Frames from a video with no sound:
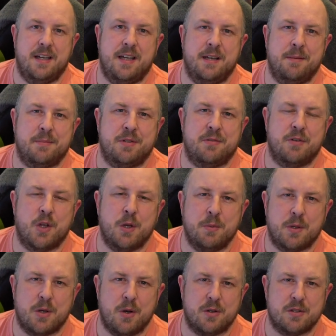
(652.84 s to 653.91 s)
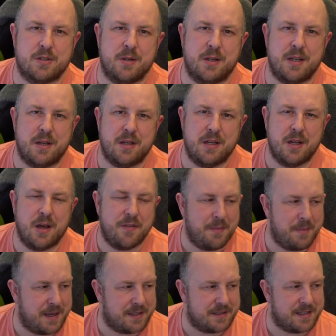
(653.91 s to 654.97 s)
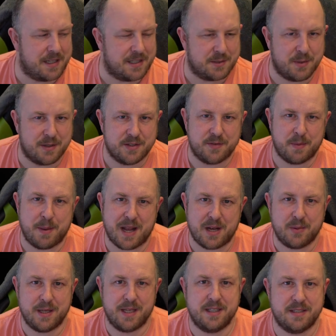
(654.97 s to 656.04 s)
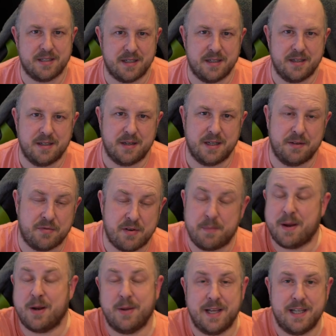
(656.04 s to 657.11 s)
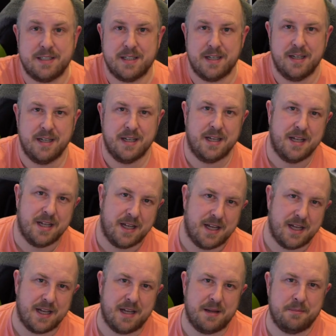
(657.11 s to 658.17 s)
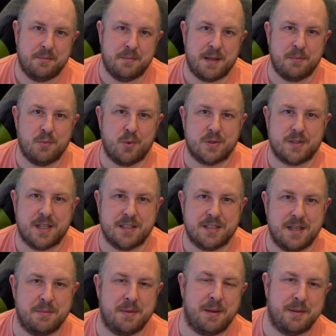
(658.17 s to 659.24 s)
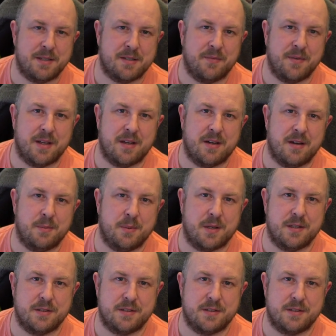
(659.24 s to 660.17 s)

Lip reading: to recoup the cost. So I don't know if it makes sense. Whereas if a panel heater, an infrared panel heater, made more sense, that may be something I would